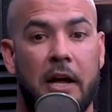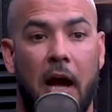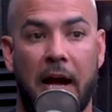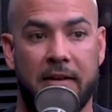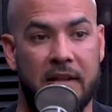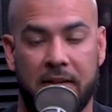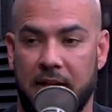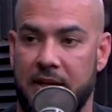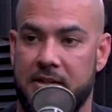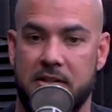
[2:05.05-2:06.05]
I think
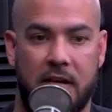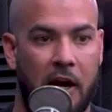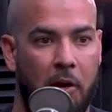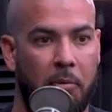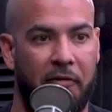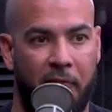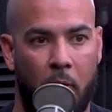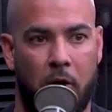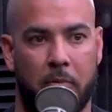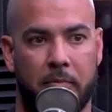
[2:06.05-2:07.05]
that it's a terrible
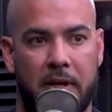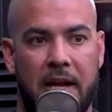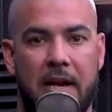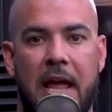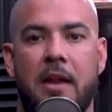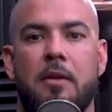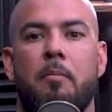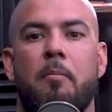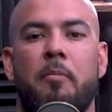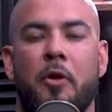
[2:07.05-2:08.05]
form. And, and
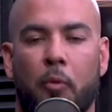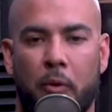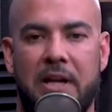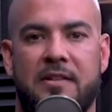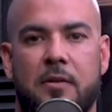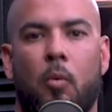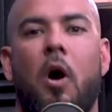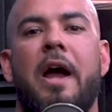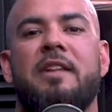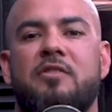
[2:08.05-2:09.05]
the reason
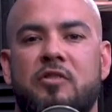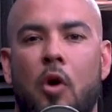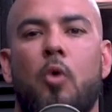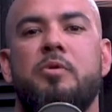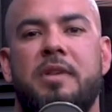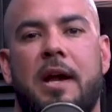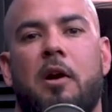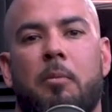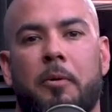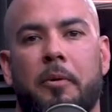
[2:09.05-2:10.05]
why it's so
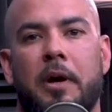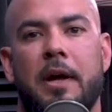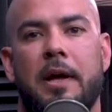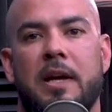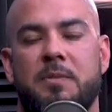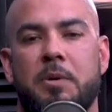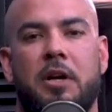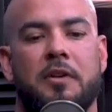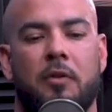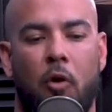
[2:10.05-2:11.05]
terrible is
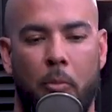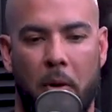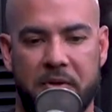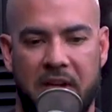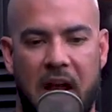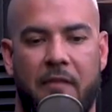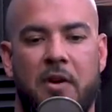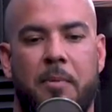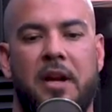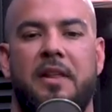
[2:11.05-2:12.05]
because almost
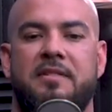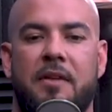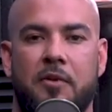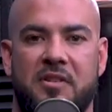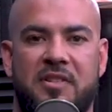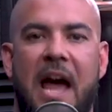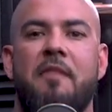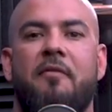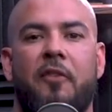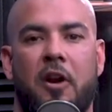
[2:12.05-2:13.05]
everybody that's ever
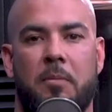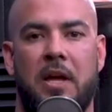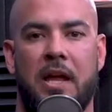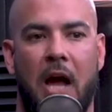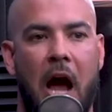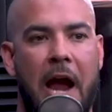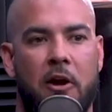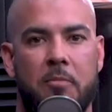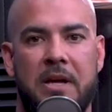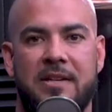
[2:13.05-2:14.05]
sat in front of me and
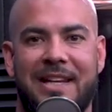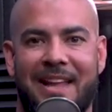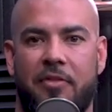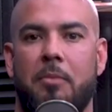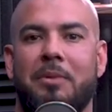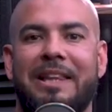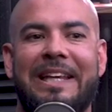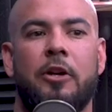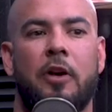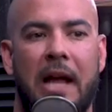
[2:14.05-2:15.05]
hired me to get them
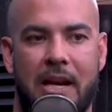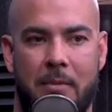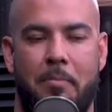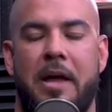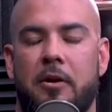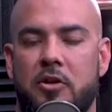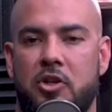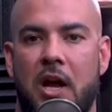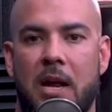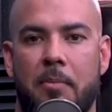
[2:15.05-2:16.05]
leaner and in better
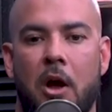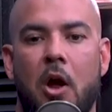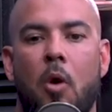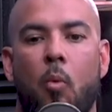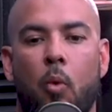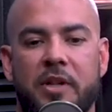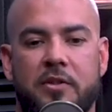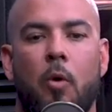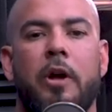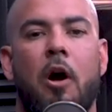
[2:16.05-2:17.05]
shape, what's
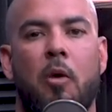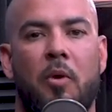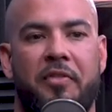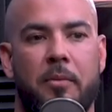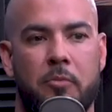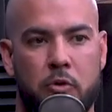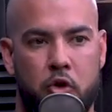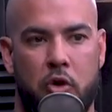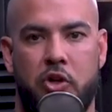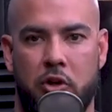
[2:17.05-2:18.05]
going on with them
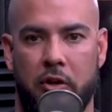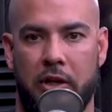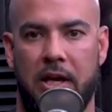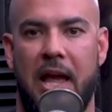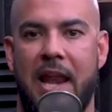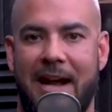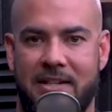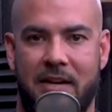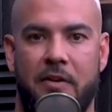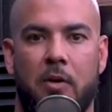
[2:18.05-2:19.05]
nutritionally and
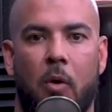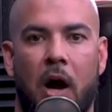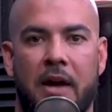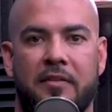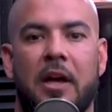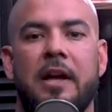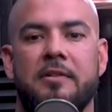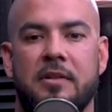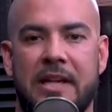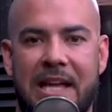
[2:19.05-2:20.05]
activity-wise
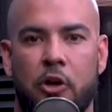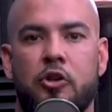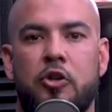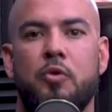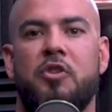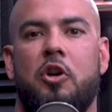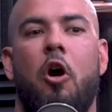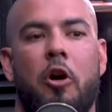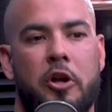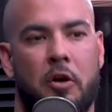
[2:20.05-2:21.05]
to introduce
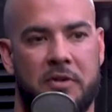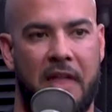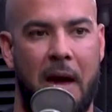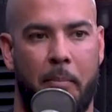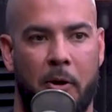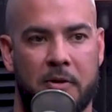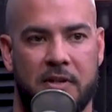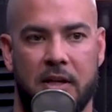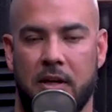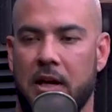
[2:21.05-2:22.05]
cardio to that
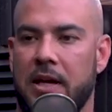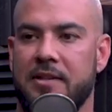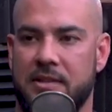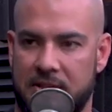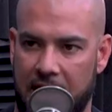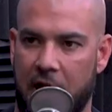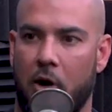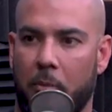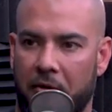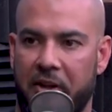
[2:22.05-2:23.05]
person is a
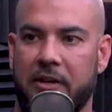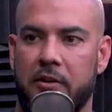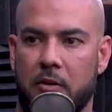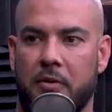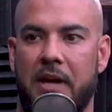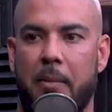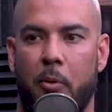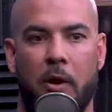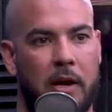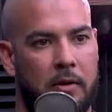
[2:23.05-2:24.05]
terrible thing to do at that
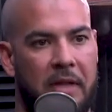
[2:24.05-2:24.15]
point.